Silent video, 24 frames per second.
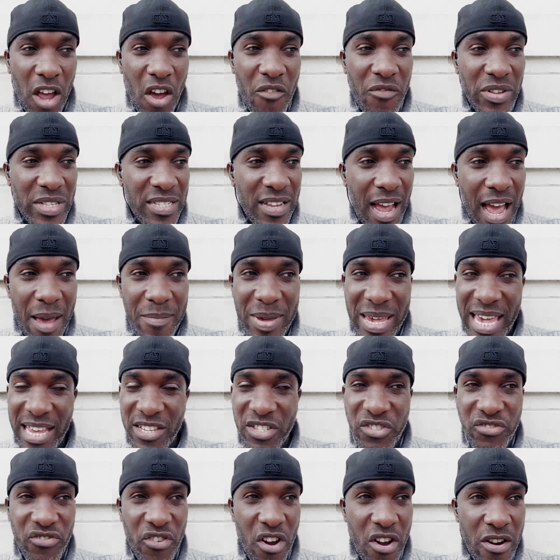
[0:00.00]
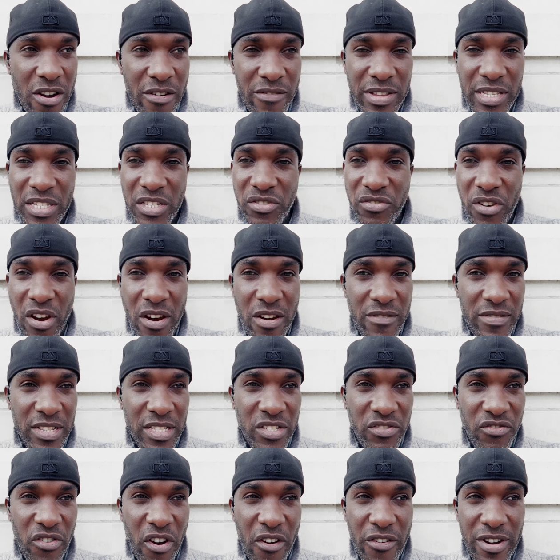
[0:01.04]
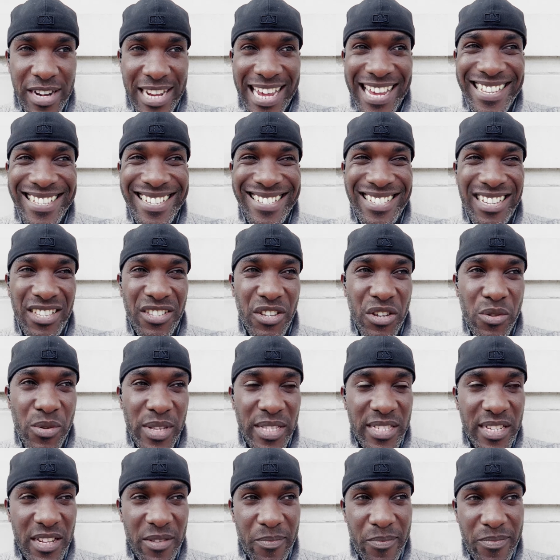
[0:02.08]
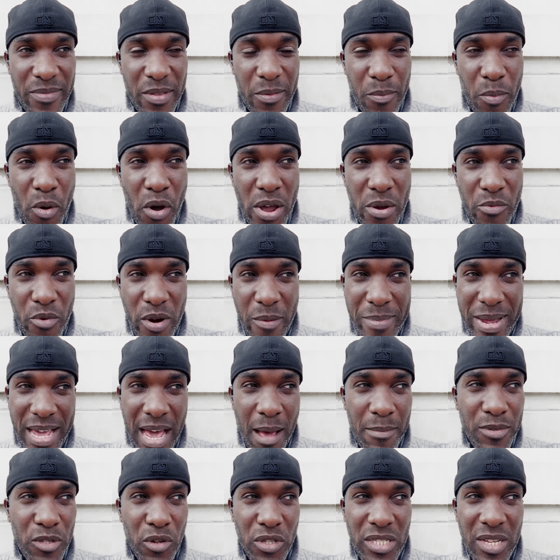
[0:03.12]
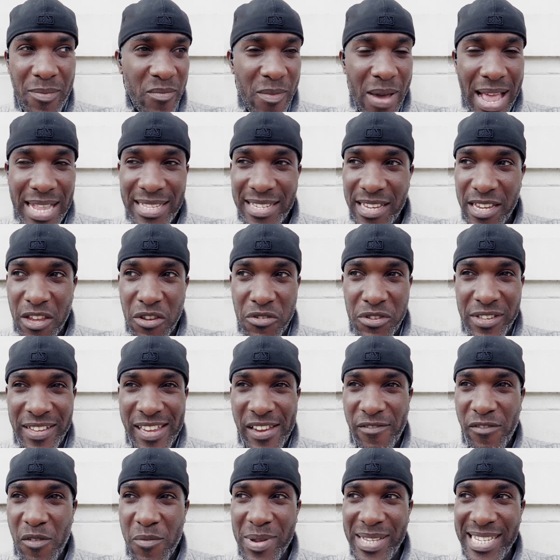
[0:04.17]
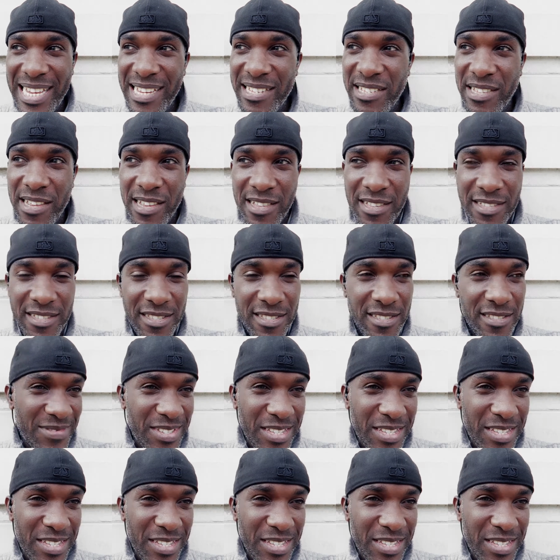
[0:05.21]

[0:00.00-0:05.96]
Over time, it gets stronger and stronger and stronger and easy to do until the point where it becomes automatic. You see it from a distance.